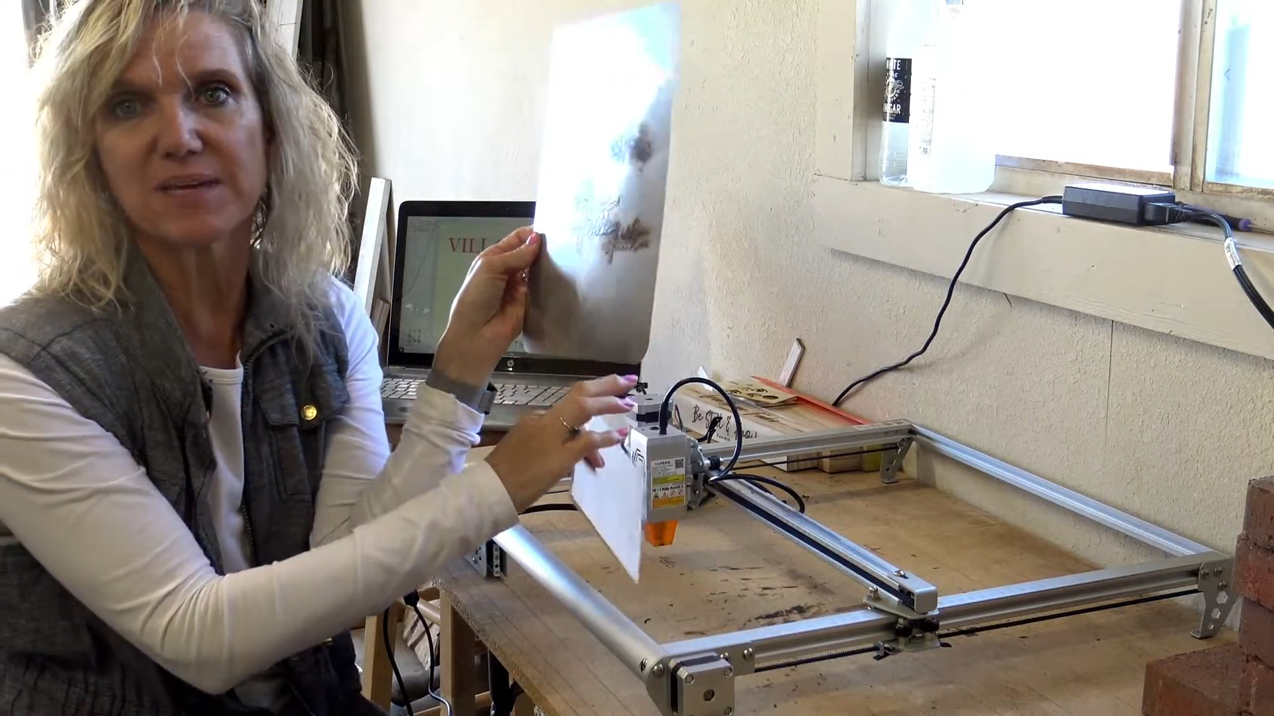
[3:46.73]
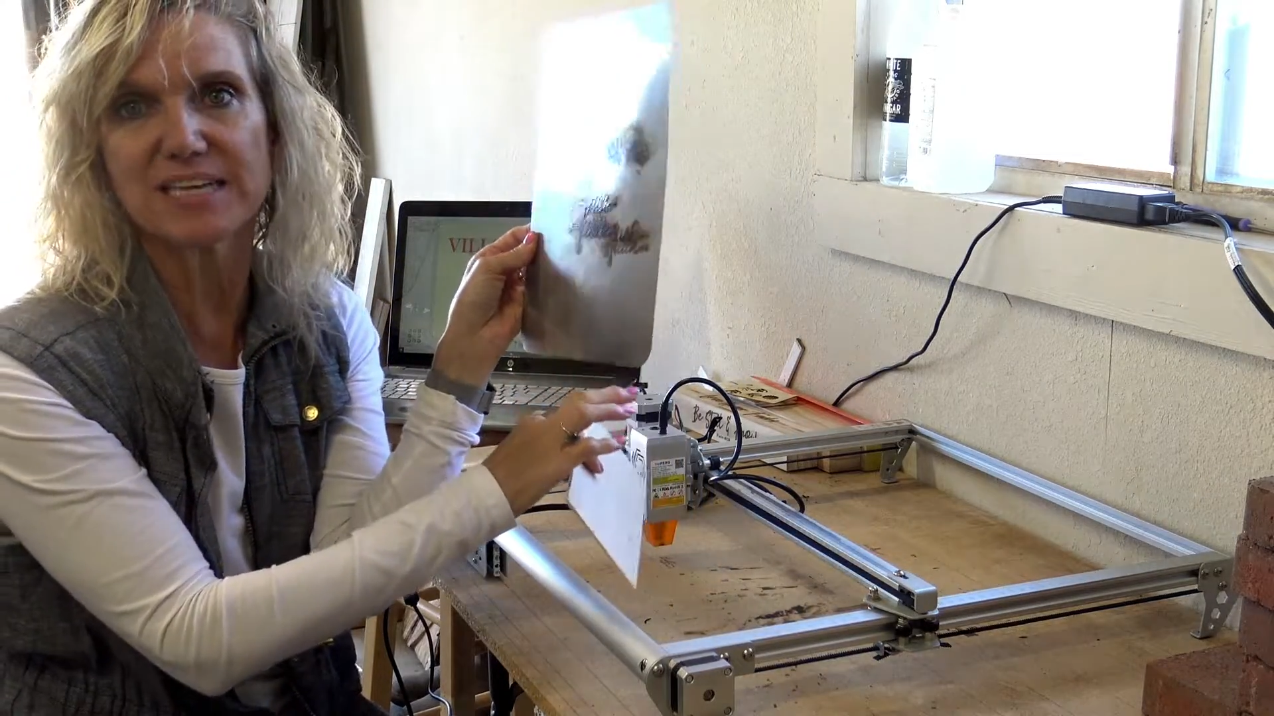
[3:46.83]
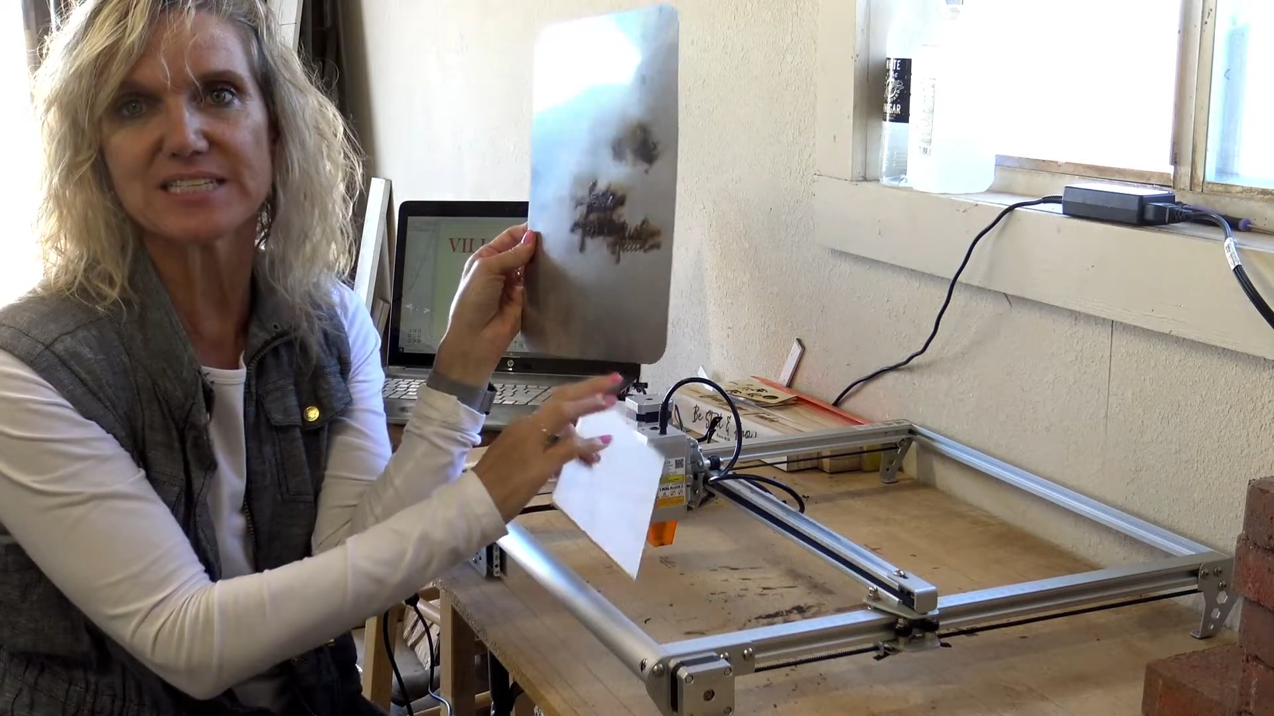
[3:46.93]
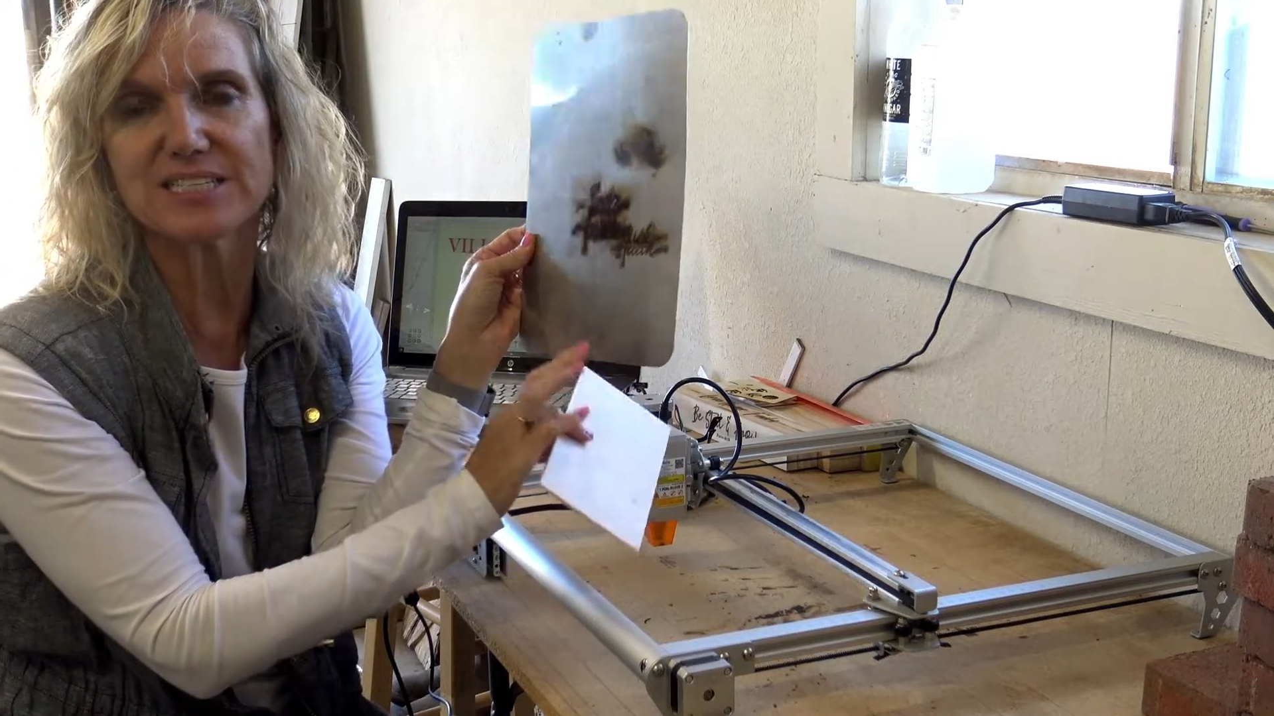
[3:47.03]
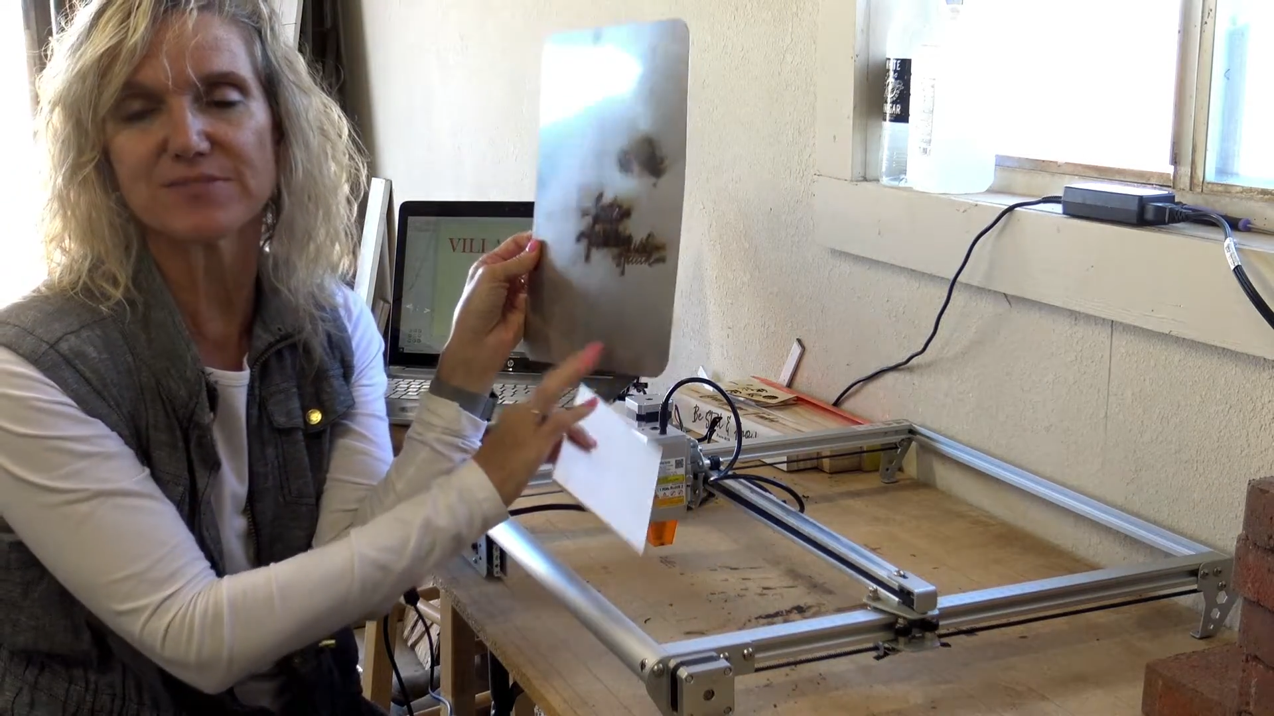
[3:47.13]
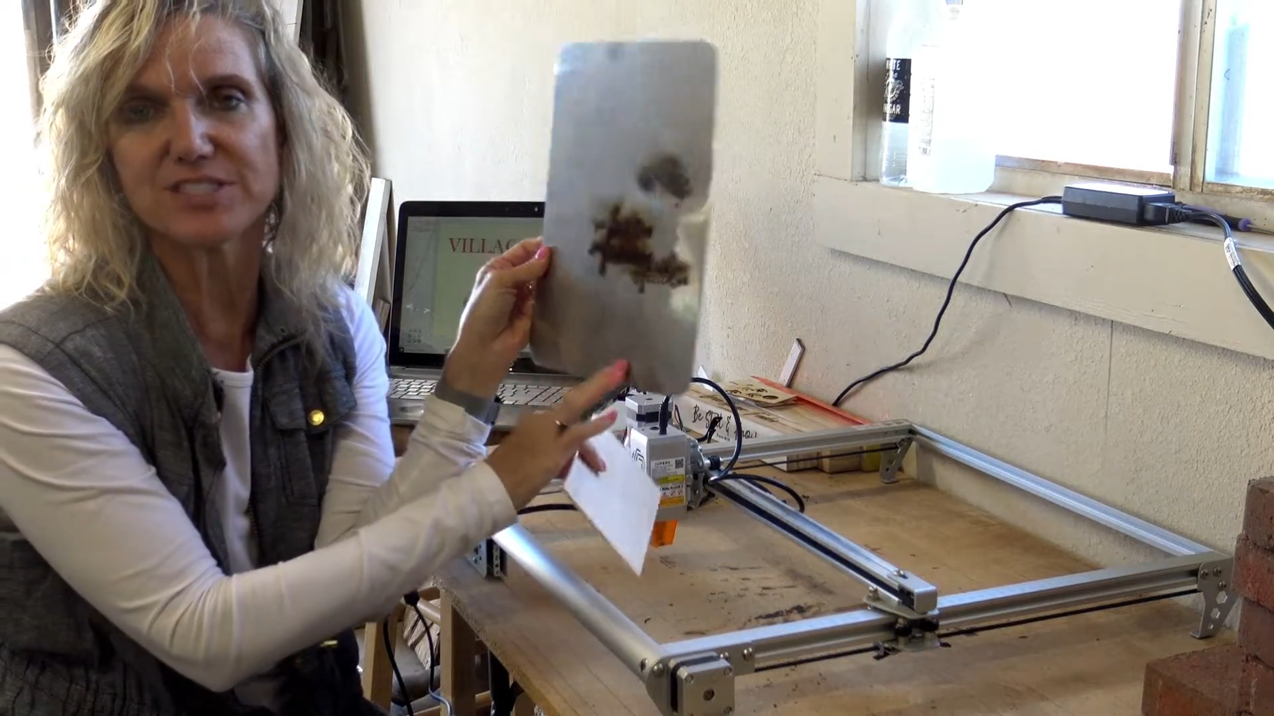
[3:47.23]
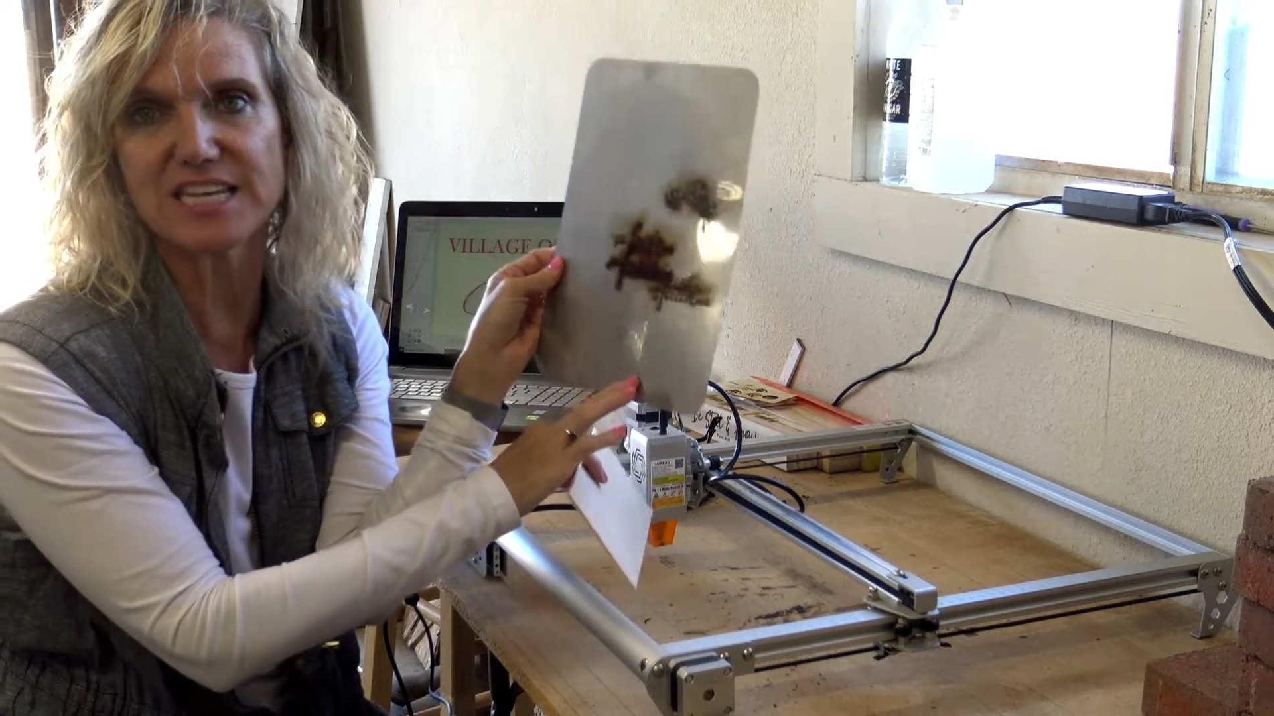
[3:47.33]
piece of